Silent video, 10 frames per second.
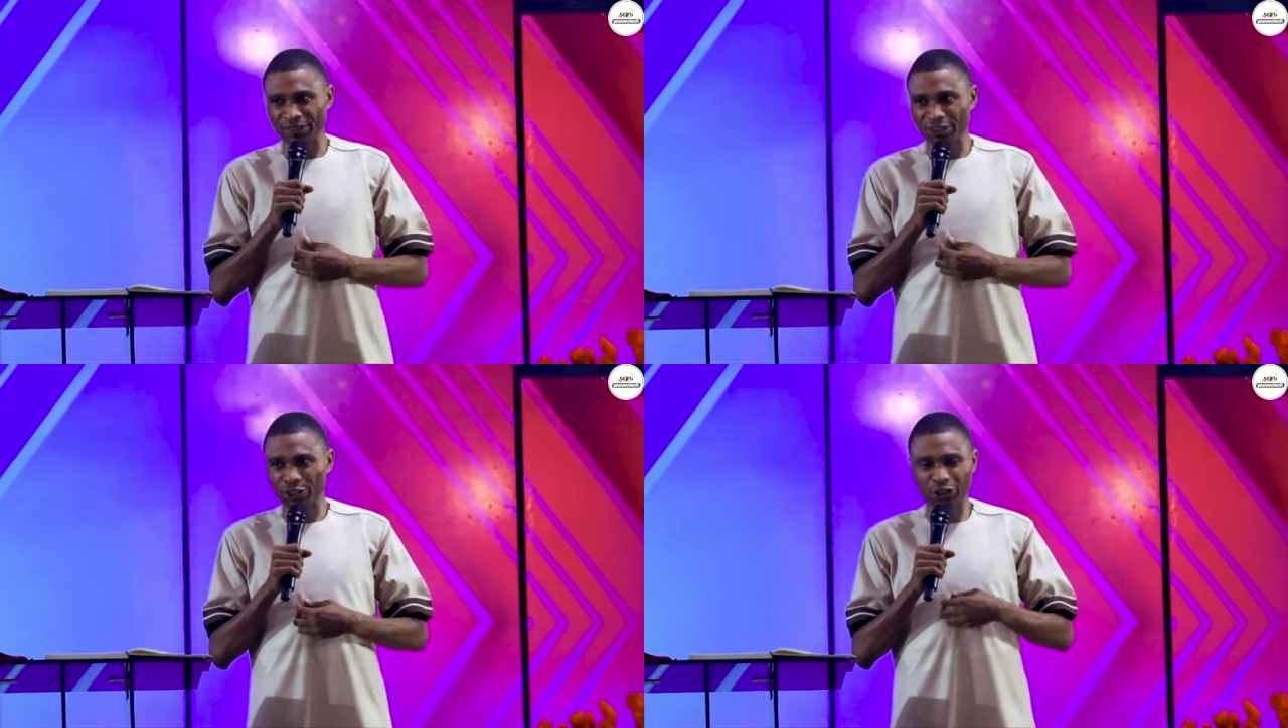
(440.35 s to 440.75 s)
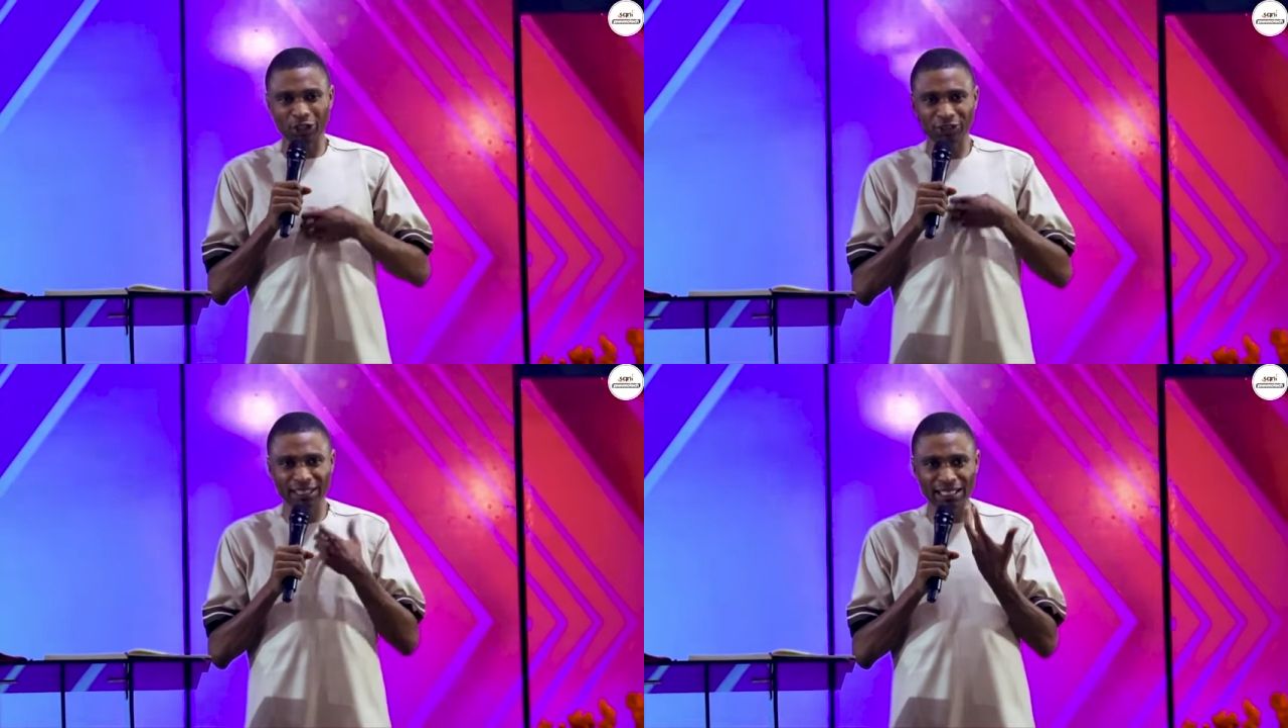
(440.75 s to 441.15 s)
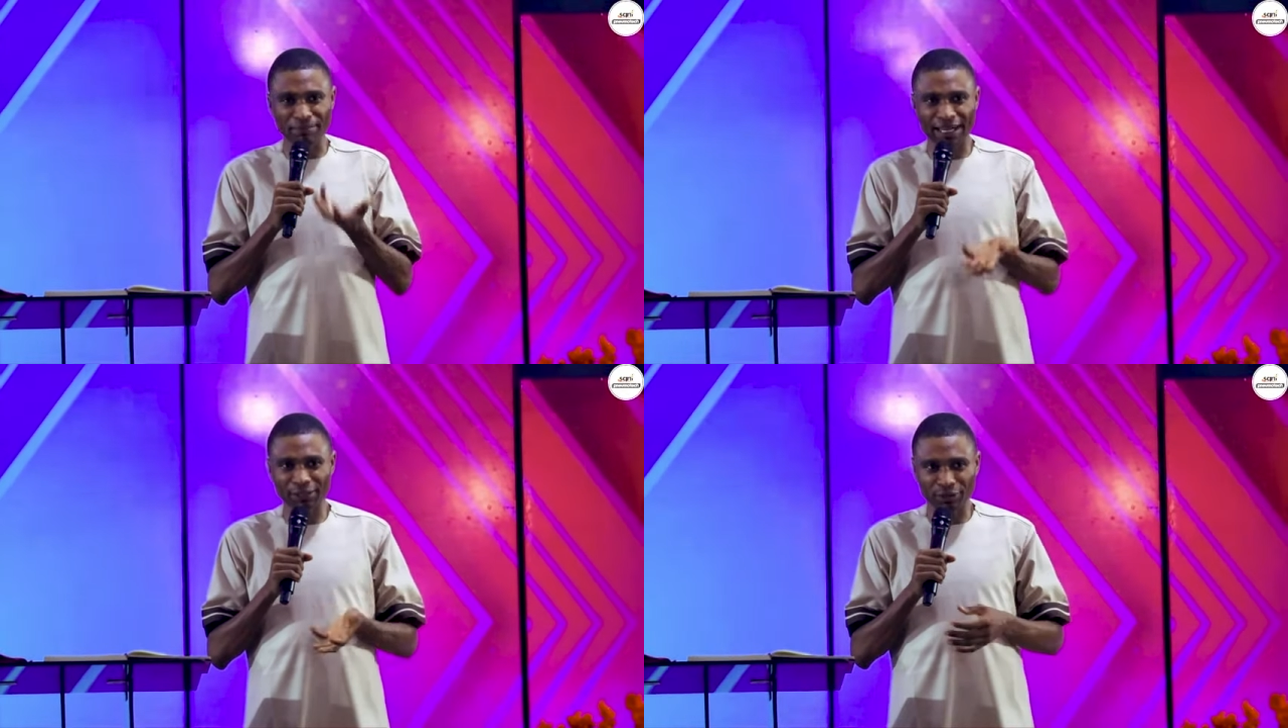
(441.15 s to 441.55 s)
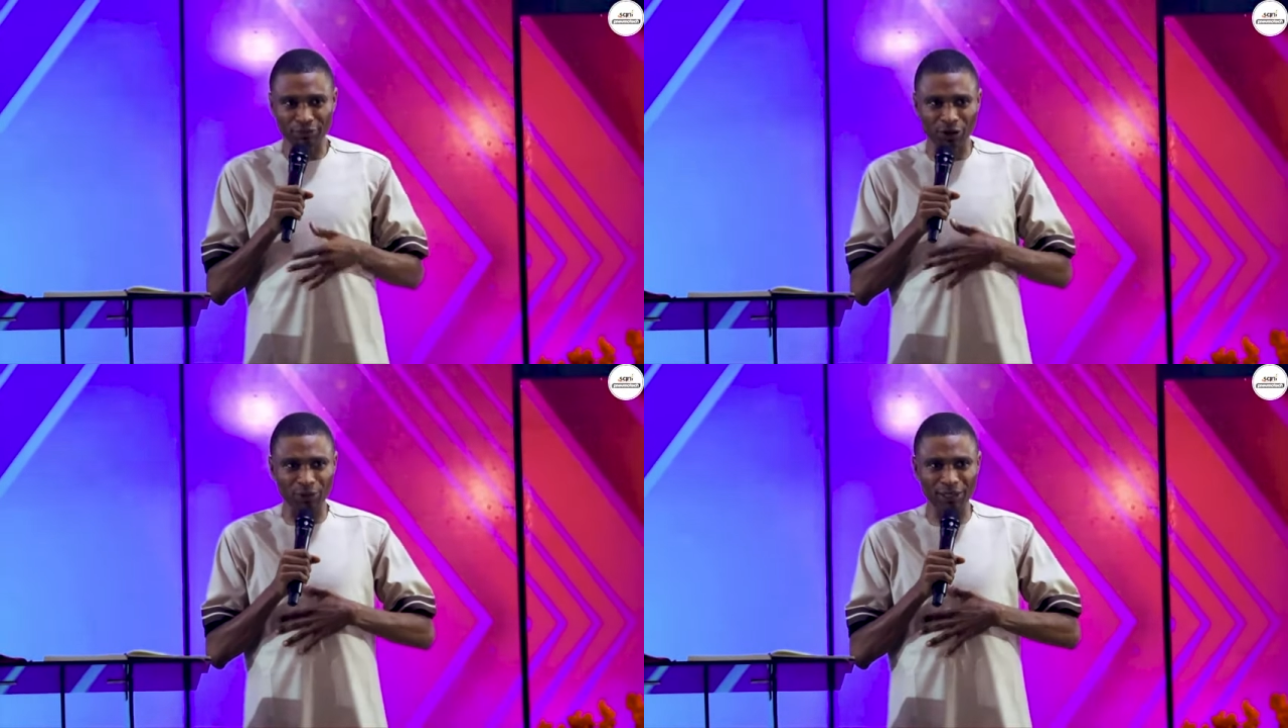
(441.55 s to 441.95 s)
You just say the mind of
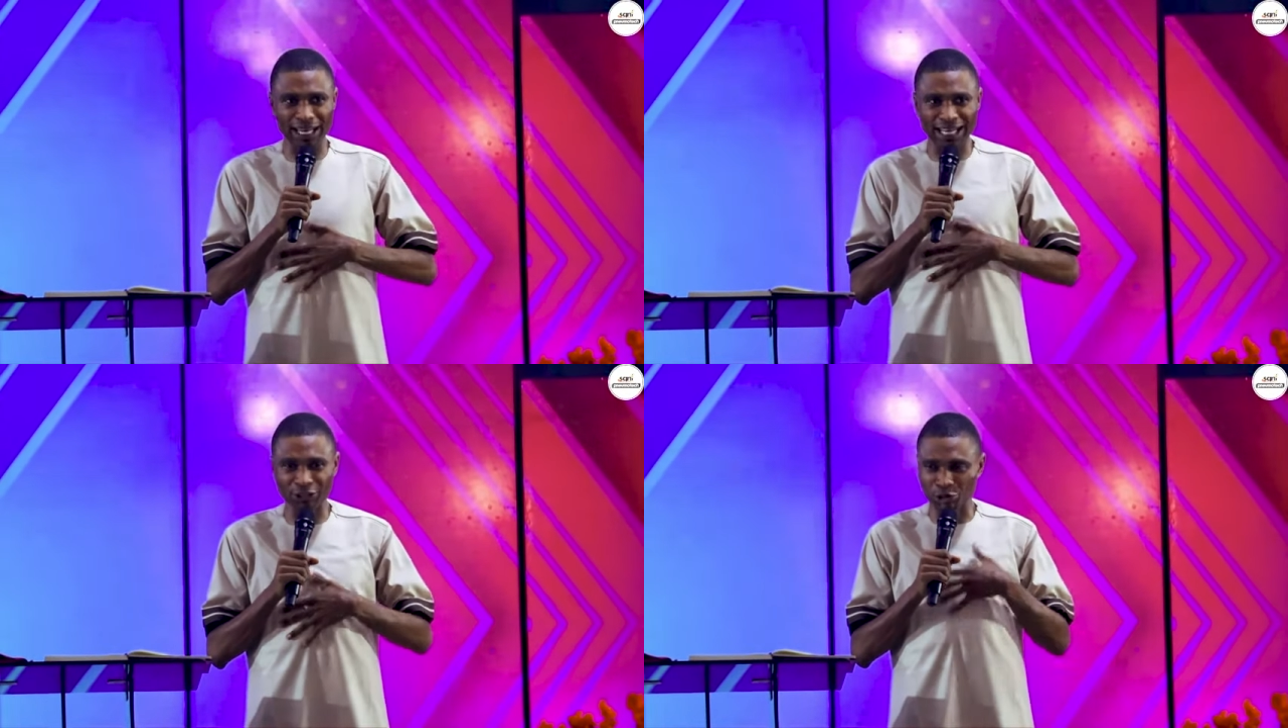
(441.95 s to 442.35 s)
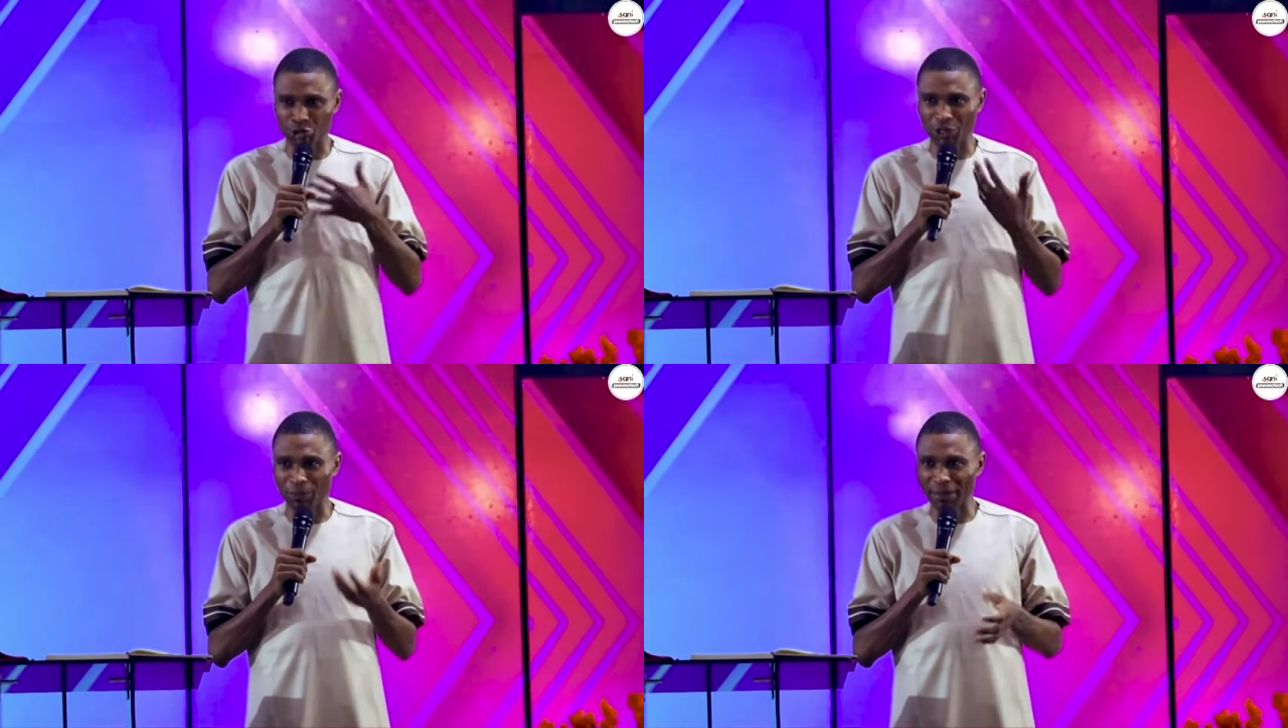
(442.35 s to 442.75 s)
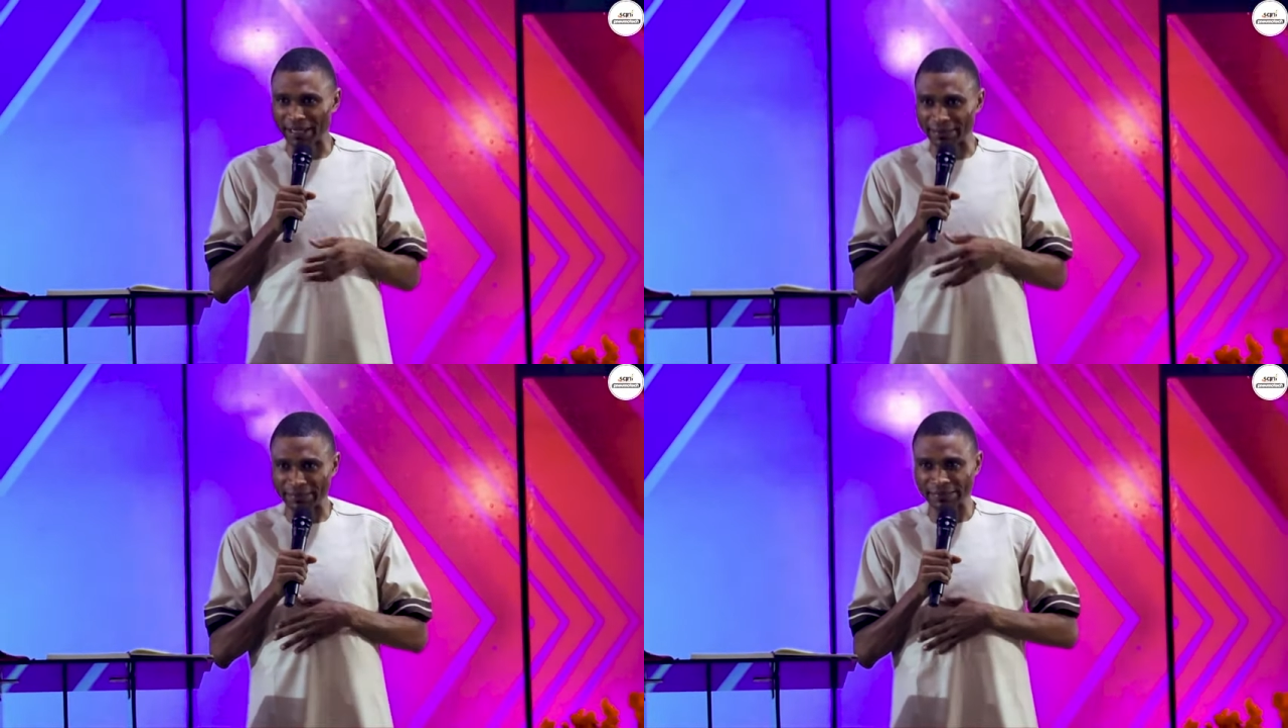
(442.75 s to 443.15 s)
God, whether it's good or bad.